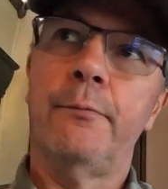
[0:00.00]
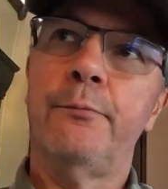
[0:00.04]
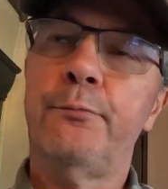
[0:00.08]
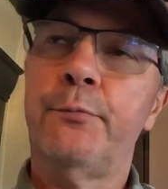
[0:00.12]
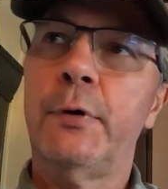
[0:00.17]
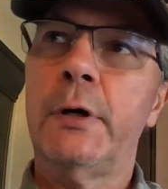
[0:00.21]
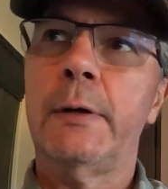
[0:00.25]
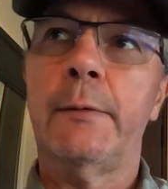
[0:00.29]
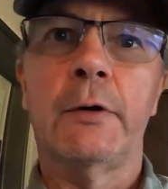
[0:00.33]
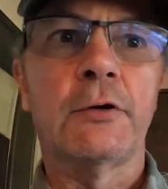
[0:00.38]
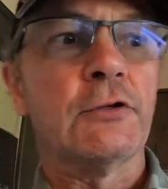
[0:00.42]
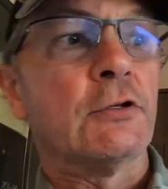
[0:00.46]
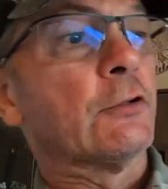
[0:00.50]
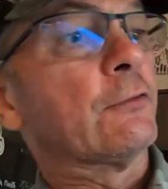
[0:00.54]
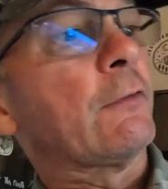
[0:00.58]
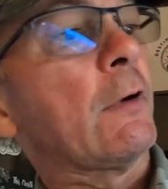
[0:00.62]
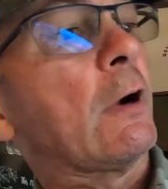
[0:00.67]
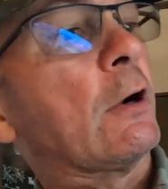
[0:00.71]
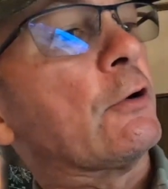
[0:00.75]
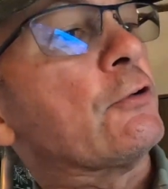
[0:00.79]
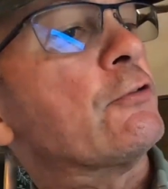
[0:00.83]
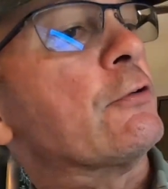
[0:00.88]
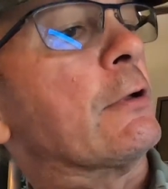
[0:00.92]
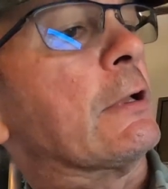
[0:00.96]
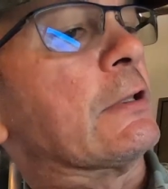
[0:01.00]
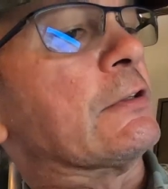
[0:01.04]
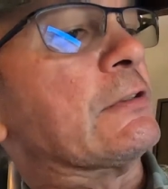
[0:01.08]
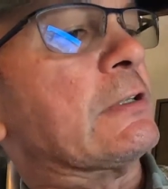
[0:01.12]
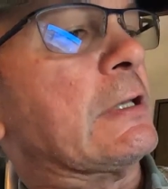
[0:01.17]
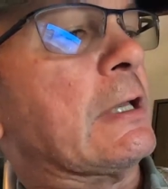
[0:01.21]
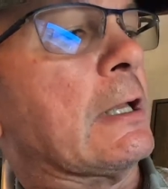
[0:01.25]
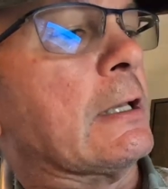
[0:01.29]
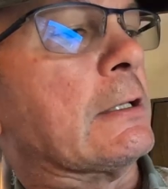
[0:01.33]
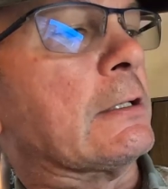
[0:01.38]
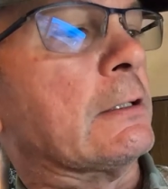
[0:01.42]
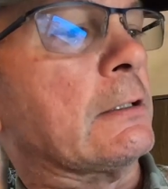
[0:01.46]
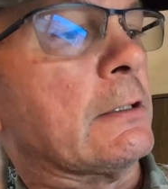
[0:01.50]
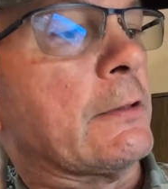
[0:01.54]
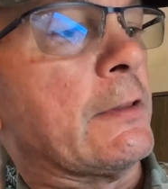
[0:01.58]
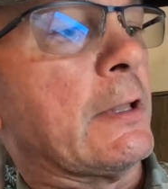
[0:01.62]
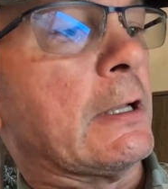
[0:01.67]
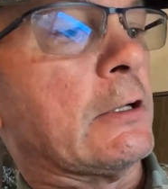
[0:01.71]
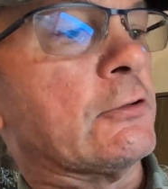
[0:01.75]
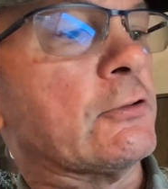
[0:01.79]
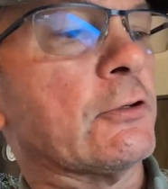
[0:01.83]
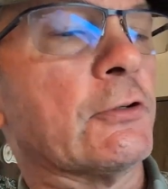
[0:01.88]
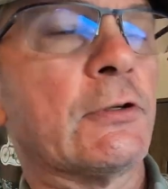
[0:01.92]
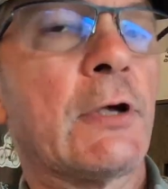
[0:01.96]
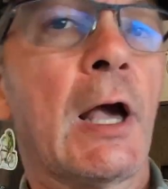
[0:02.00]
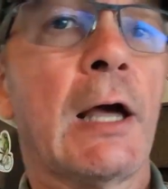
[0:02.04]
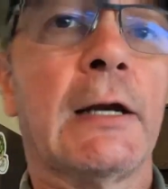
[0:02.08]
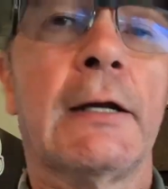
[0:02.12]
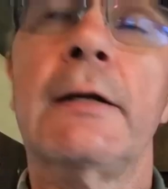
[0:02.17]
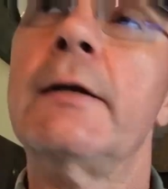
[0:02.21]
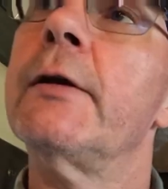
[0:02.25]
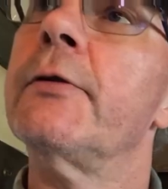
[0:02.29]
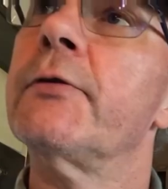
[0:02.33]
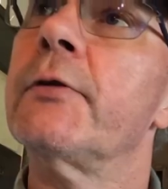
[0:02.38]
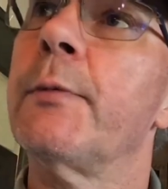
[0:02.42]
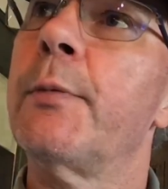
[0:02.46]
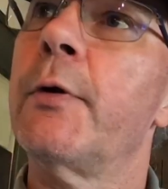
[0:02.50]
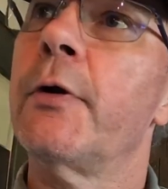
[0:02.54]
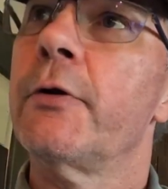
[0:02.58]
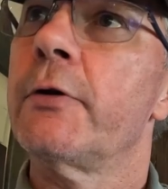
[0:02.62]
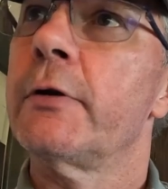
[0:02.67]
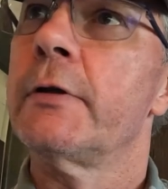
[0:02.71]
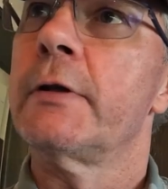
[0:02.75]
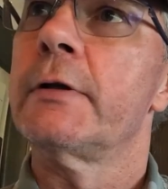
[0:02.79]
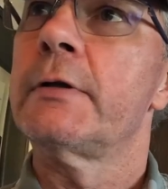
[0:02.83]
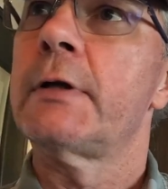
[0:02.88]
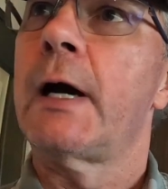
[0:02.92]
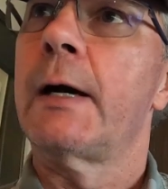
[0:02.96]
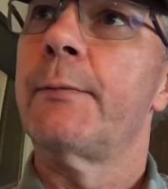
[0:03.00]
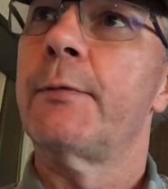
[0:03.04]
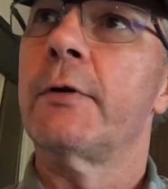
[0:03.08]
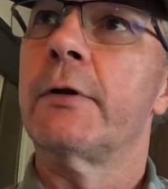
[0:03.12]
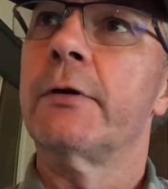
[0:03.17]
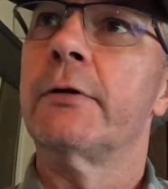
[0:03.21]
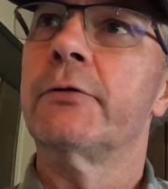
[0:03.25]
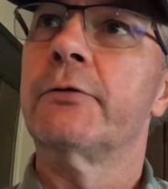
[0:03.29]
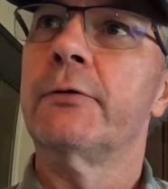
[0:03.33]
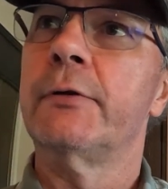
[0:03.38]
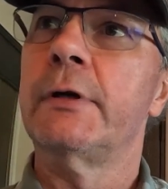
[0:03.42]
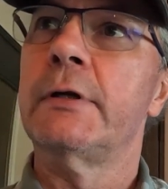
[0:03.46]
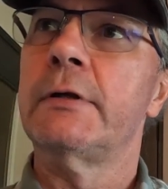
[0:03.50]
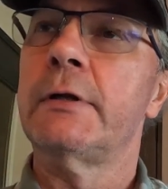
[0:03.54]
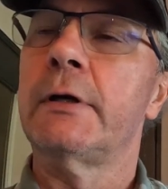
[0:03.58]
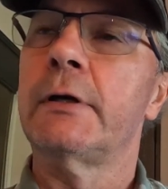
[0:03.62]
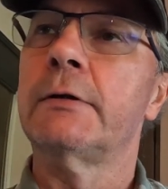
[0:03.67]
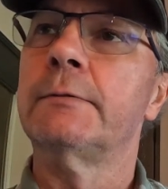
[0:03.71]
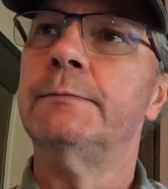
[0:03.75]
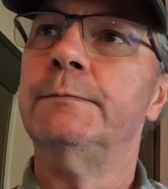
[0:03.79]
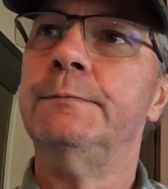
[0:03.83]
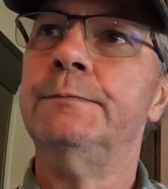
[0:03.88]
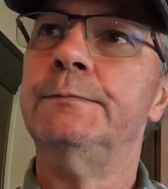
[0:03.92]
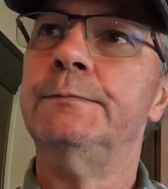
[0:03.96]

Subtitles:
pretty much as far as you could see until things just kind of disappeared on the top of the screen there.